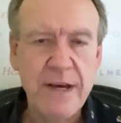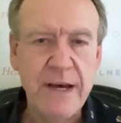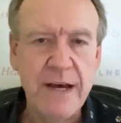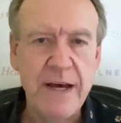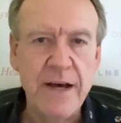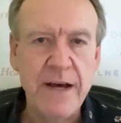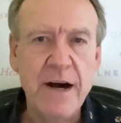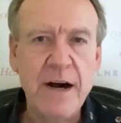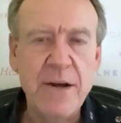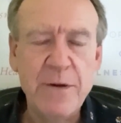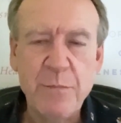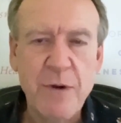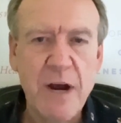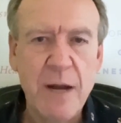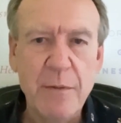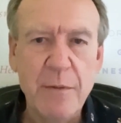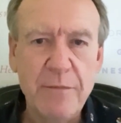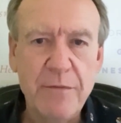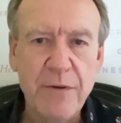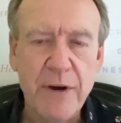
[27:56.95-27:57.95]
a
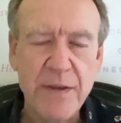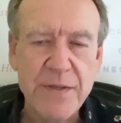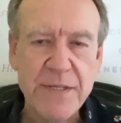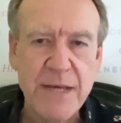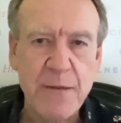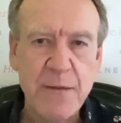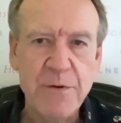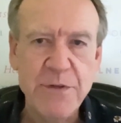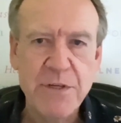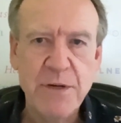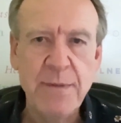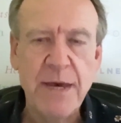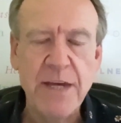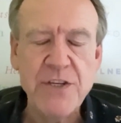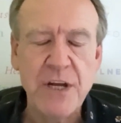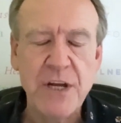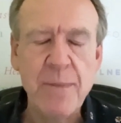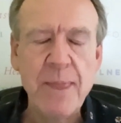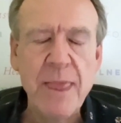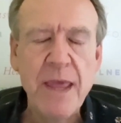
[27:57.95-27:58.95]
problem for Alzheimer's
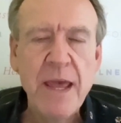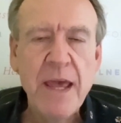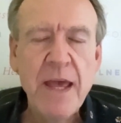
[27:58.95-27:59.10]
dementia.